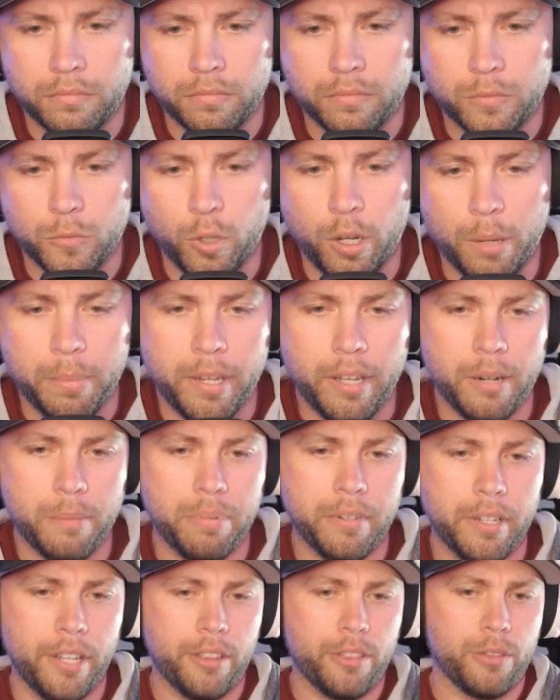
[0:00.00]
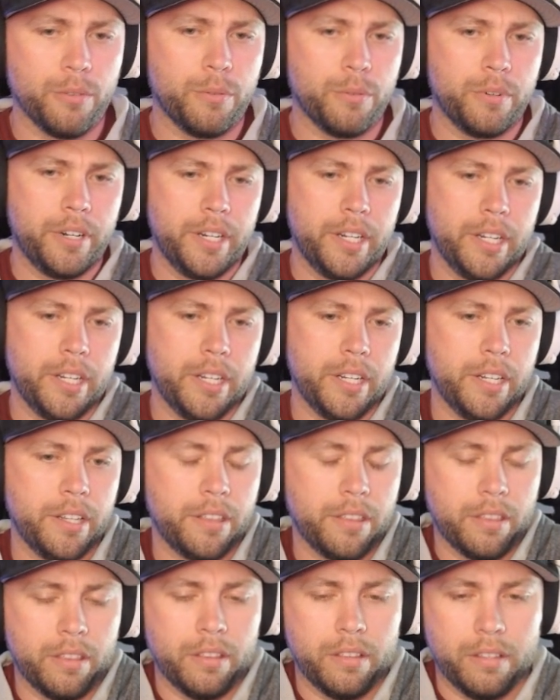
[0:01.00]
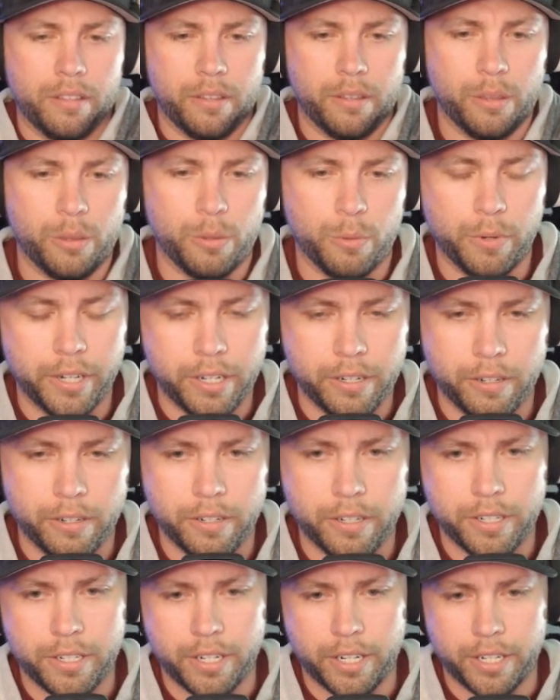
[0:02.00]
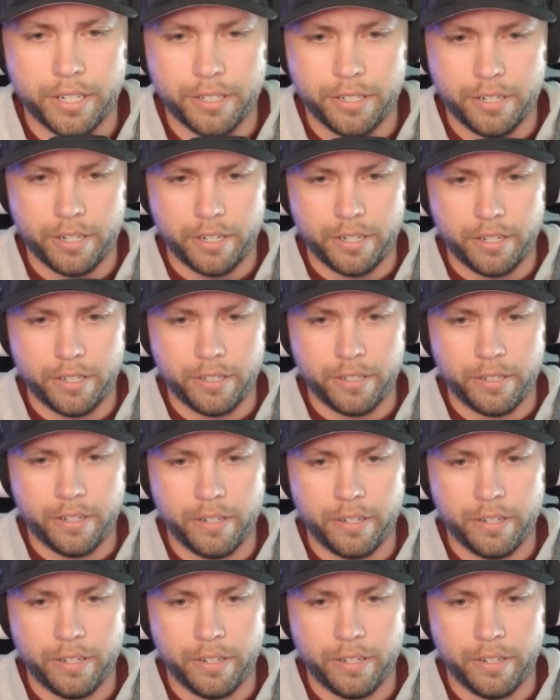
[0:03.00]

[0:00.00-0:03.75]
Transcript: I'll be able to play three cards next turn.